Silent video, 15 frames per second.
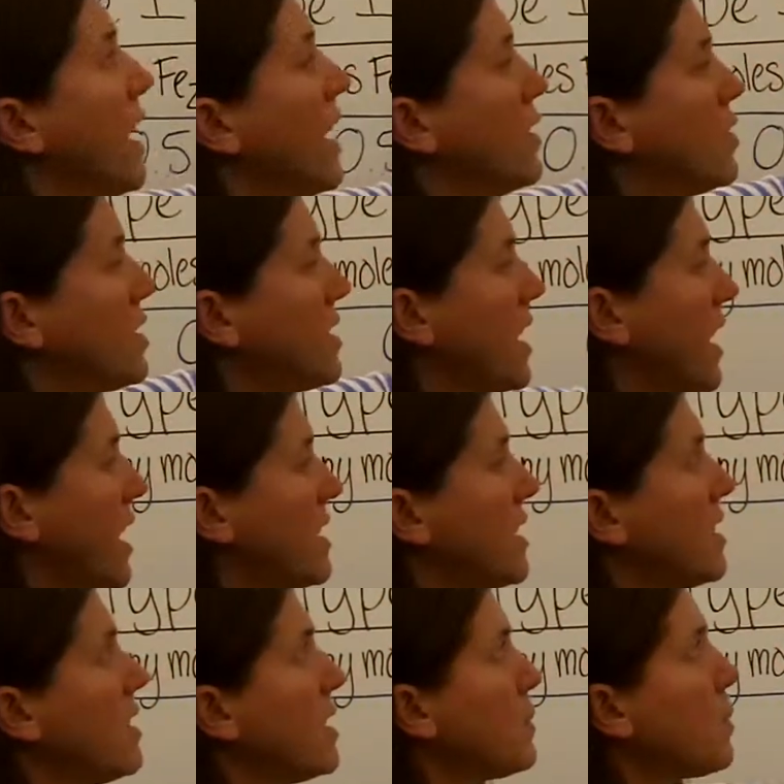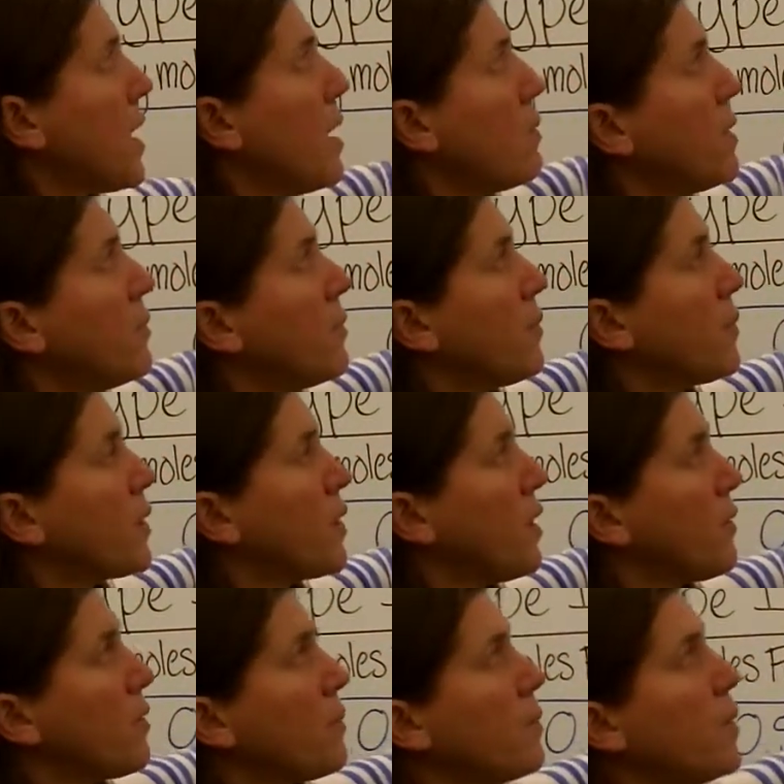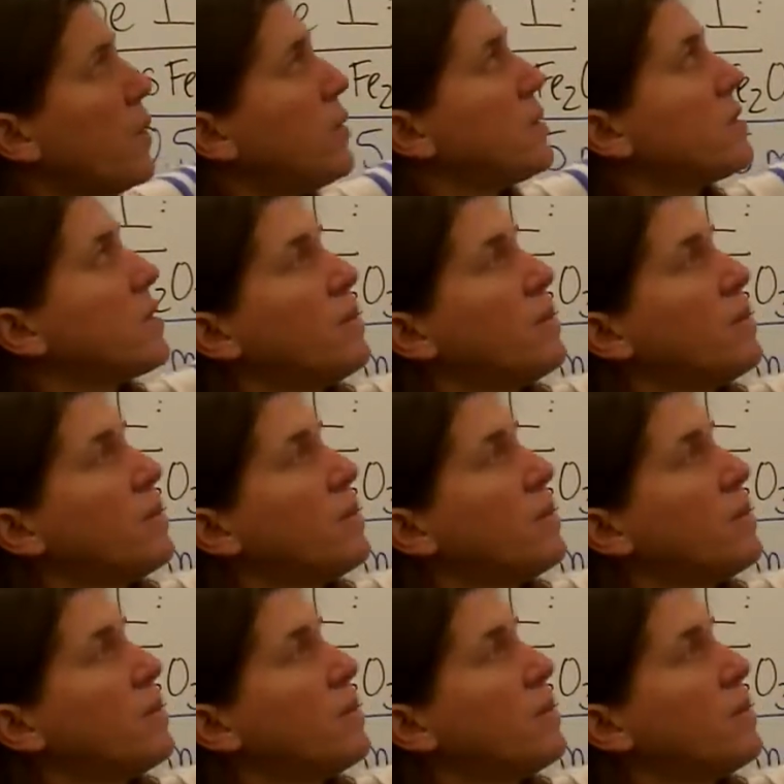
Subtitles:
And just like I did in this problem, when going from moles